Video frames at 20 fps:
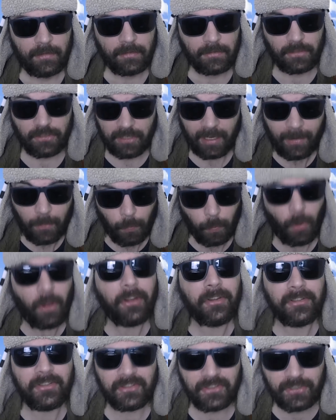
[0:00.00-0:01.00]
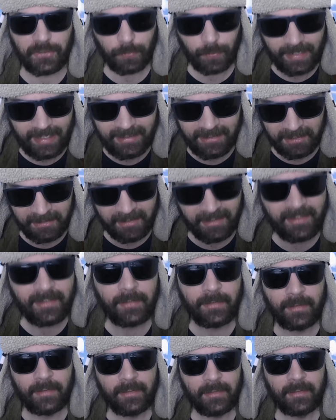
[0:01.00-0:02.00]
Just like one Sweden
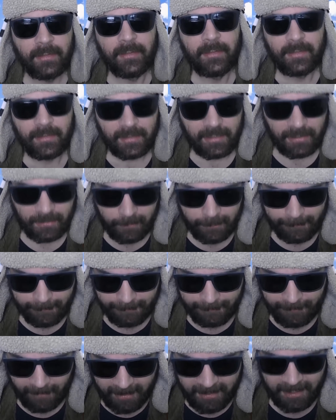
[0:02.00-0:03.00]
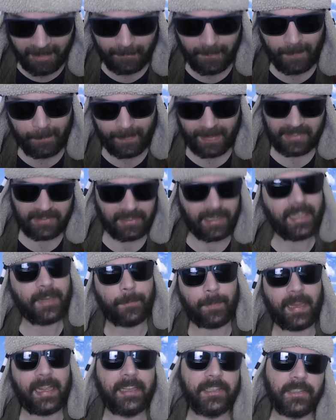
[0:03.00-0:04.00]
can fuck up the best
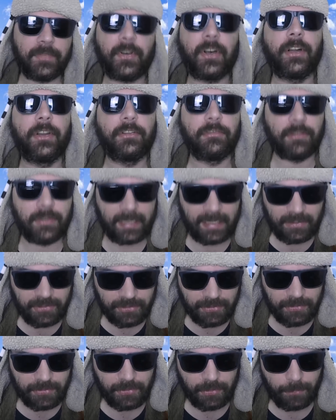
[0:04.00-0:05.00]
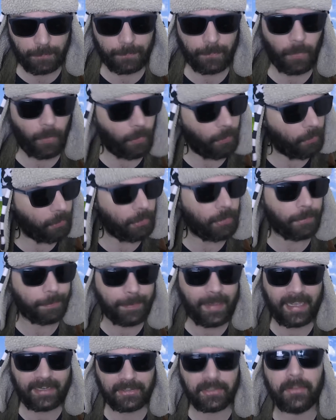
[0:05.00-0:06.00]
laid plans of 100 nations who all
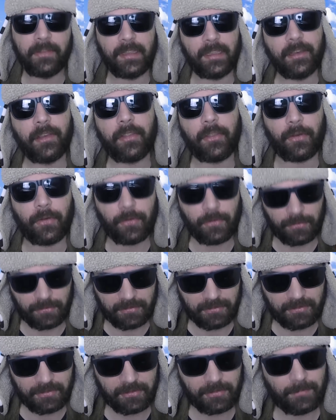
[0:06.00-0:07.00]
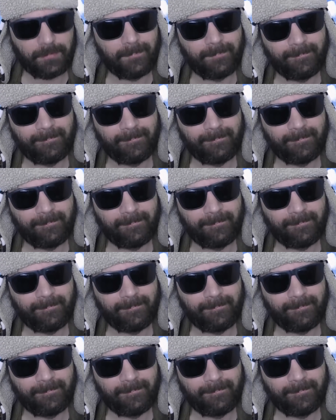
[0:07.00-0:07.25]
bet on the other horse.